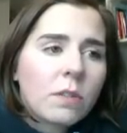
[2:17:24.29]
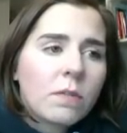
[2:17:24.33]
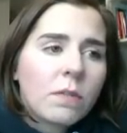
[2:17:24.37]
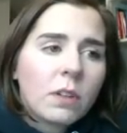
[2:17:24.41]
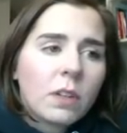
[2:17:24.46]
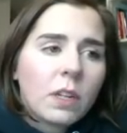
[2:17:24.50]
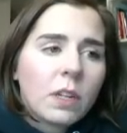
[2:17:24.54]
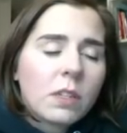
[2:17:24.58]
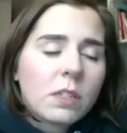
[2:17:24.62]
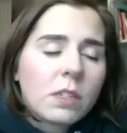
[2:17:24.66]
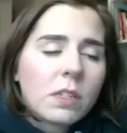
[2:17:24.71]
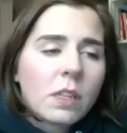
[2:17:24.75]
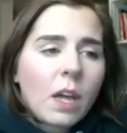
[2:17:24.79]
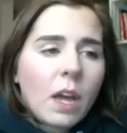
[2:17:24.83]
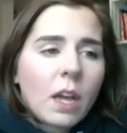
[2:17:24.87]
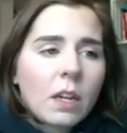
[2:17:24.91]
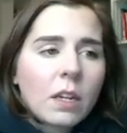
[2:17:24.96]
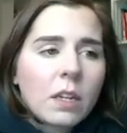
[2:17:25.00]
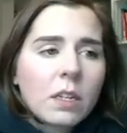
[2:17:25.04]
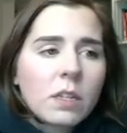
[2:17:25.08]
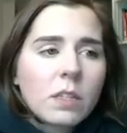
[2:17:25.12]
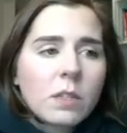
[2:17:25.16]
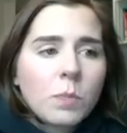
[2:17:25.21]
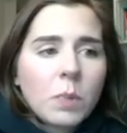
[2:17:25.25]
The link to that
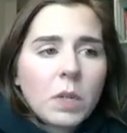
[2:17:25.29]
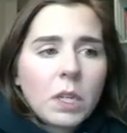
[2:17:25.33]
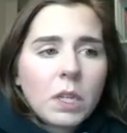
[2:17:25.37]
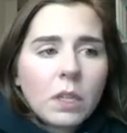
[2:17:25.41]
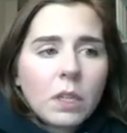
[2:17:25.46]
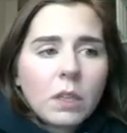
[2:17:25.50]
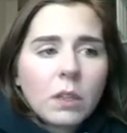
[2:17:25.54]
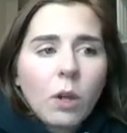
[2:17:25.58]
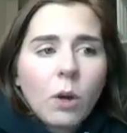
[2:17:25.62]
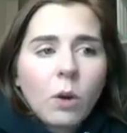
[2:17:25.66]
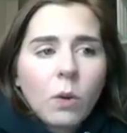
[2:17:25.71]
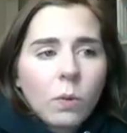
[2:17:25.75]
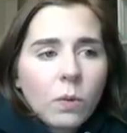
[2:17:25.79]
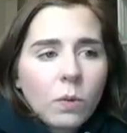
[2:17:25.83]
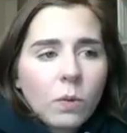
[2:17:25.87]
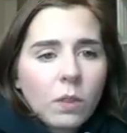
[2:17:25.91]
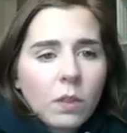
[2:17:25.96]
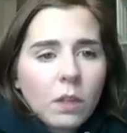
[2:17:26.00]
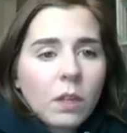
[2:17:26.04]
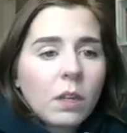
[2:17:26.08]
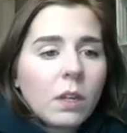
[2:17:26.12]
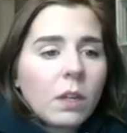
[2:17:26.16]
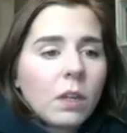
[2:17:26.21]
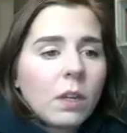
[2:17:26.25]
is below
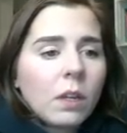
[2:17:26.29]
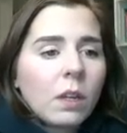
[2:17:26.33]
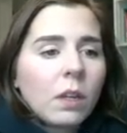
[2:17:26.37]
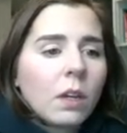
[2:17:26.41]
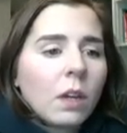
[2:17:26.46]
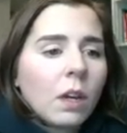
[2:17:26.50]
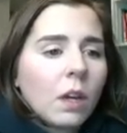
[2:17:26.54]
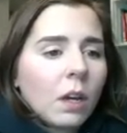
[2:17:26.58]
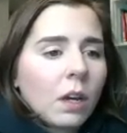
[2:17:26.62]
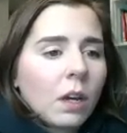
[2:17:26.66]
the